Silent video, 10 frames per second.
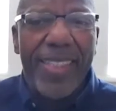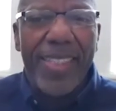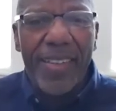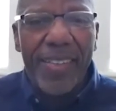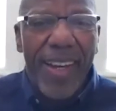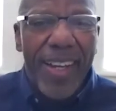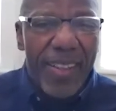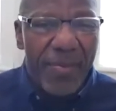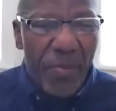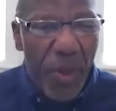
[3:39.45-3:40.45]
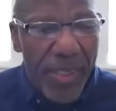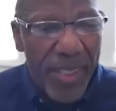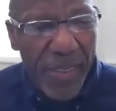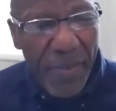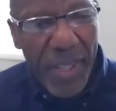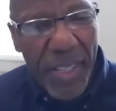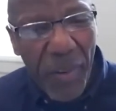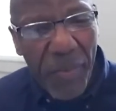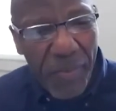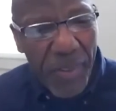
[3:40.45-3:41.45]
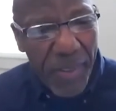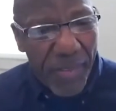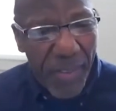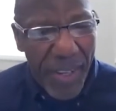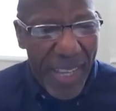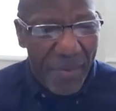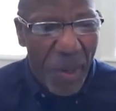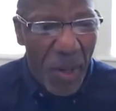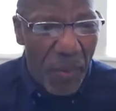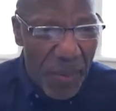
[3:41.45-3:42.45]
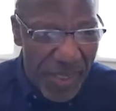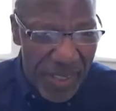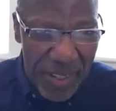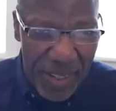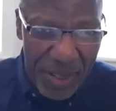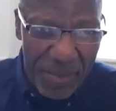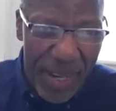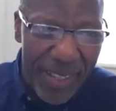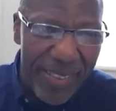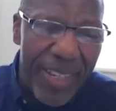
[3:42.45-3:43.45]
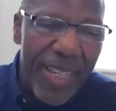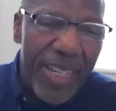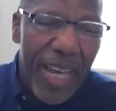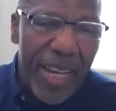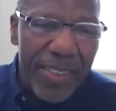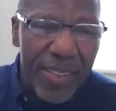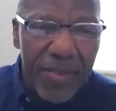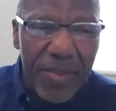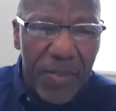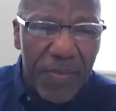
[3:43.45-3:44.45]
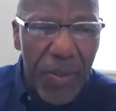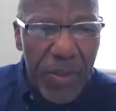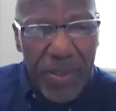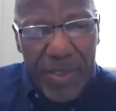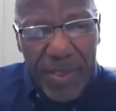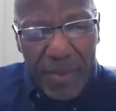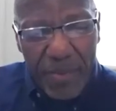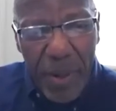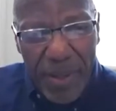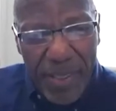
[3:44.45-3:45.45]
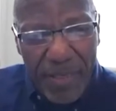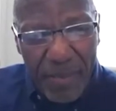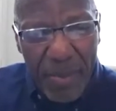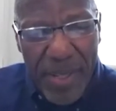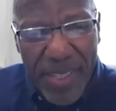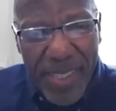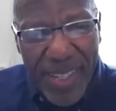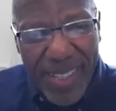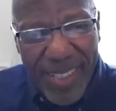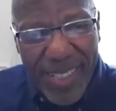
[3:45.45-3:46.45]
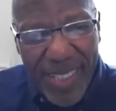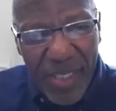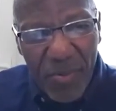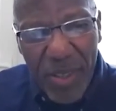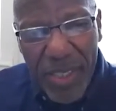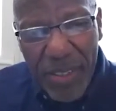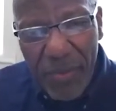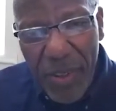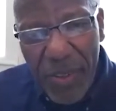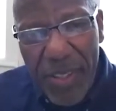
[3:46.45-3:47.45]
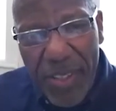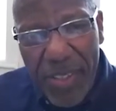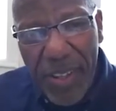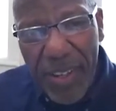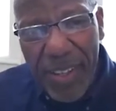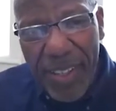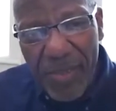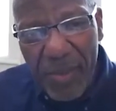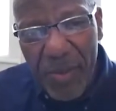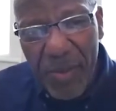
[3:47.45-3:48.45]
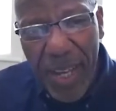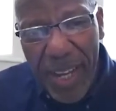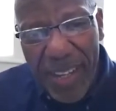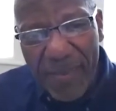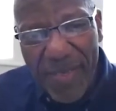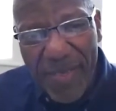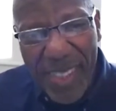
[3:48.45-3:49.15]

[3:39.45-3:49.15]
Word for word: so I want to give you an overview of what I'm hoping to talk about. Uh, the, the, first part of the presentation is really focused on uh,